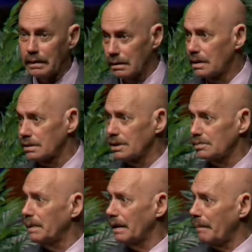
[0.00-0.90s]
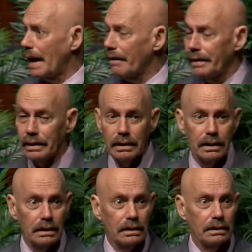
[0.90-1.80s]
because he's been married,
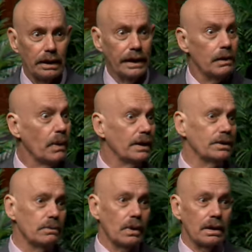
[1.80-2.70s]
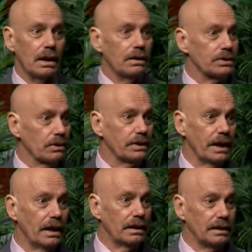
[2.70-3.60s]
anywhere you want to go is
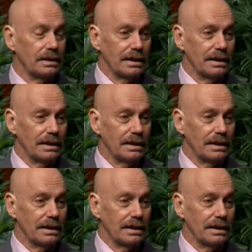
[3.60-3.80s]
okay.